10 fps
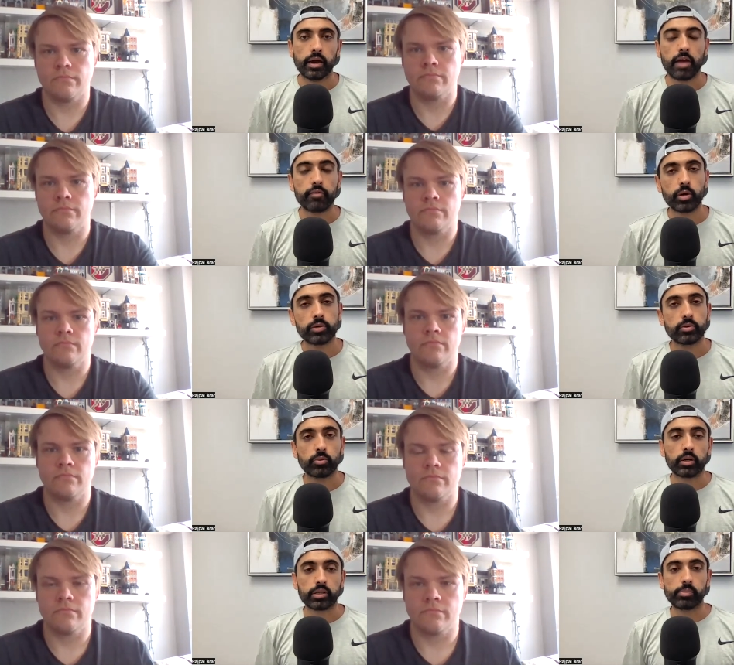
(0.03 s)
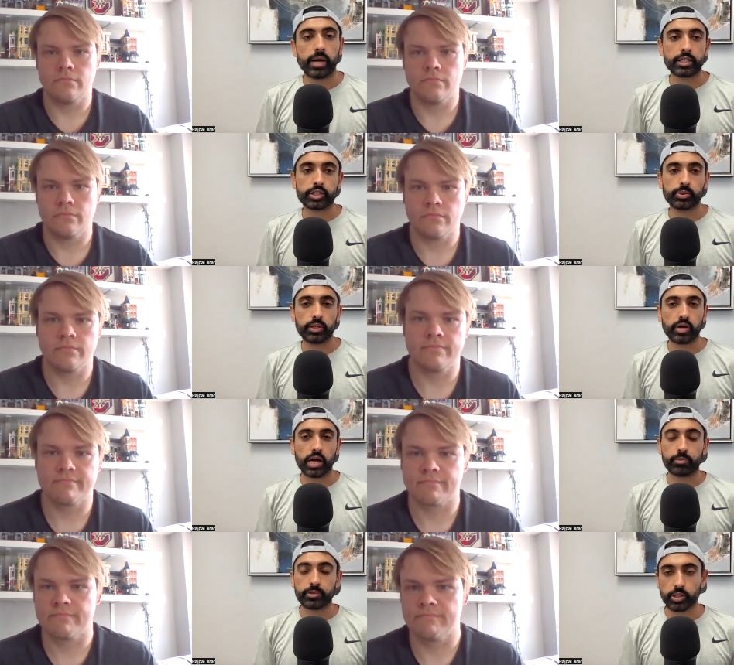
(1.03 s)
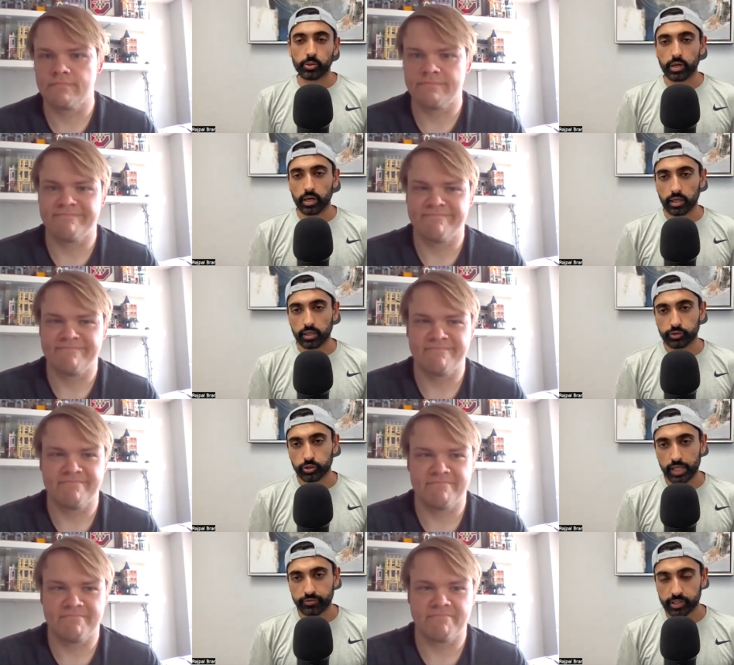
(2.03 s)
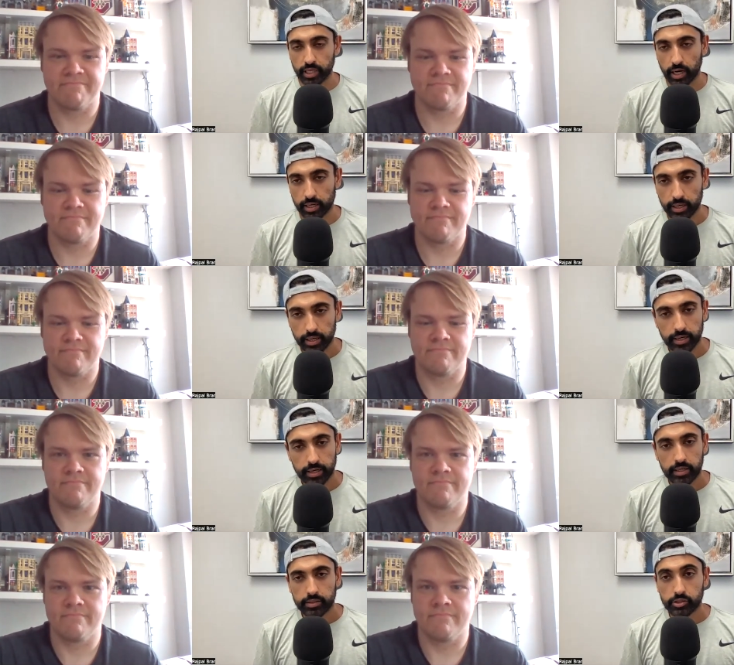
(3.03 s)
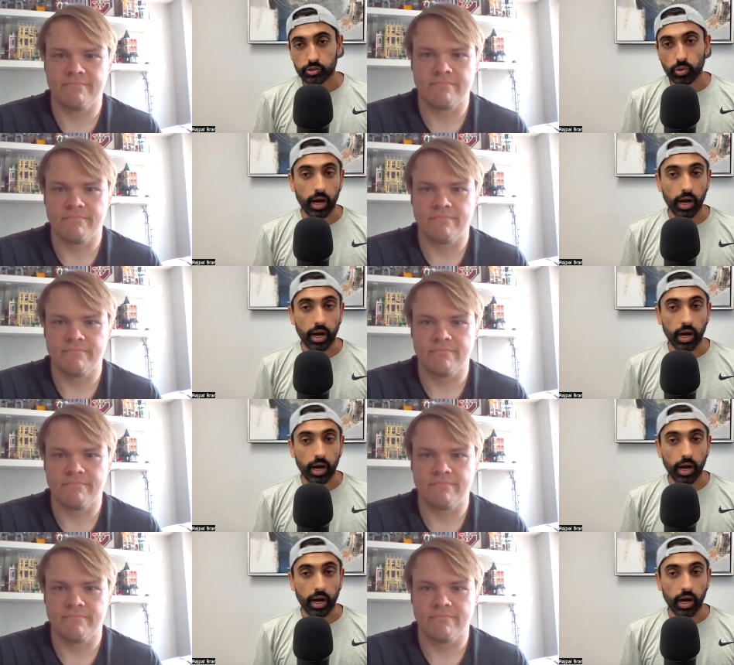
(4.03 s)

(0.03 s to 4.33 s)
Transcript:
Speaker 1: Hey everyone, welcome back to another episode of Transfer Talk. This is